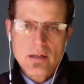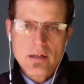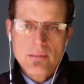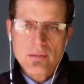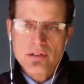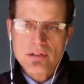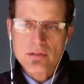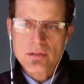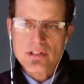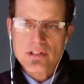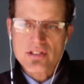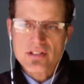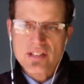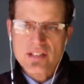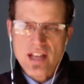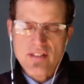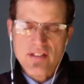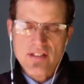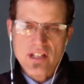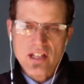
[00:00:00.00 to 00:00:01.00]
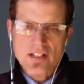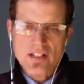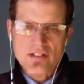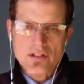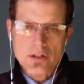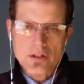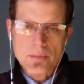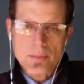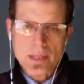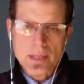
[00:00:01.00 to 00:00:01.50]
between 7 and
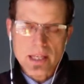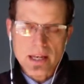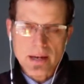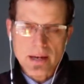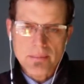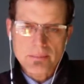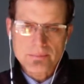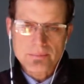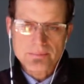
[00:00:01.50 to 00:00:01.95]
2 p.m.,